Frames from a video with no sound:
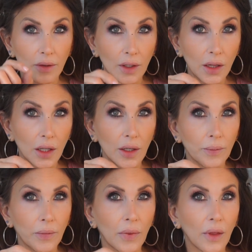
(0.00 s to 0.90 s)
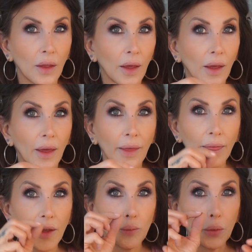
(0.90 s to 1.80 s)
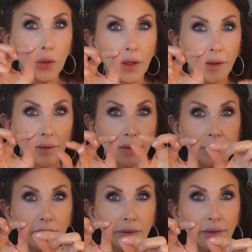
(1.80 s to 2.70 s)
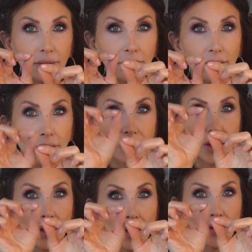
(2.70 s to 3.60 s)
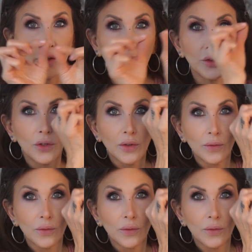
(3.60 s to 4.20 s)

clump, and then put the longest,